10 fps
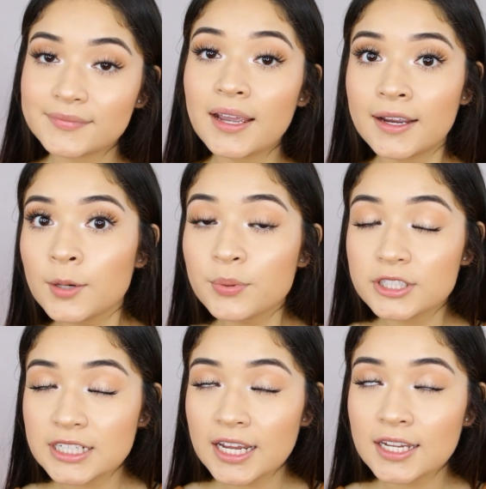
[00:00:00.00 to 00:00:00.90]
I gotta
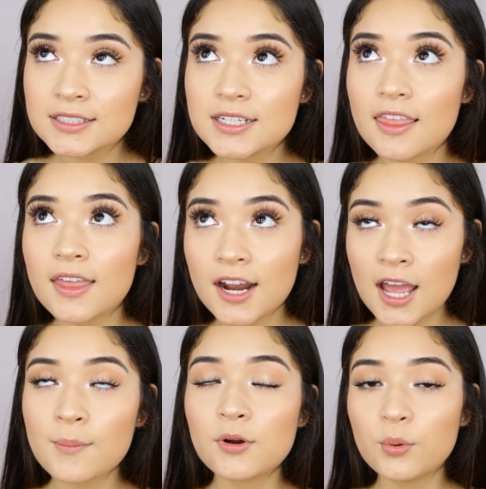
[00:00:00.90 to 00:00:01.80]
pretend that
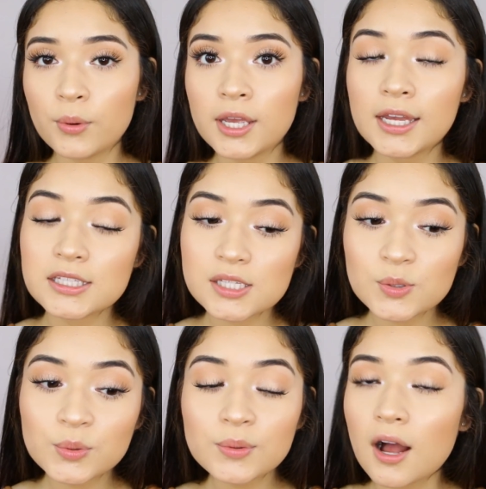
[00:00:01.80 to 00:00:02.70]
I'm awake at
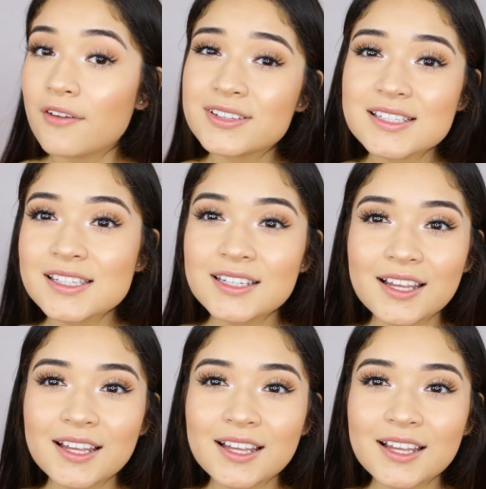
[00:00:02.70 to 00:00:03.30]
school, obviously.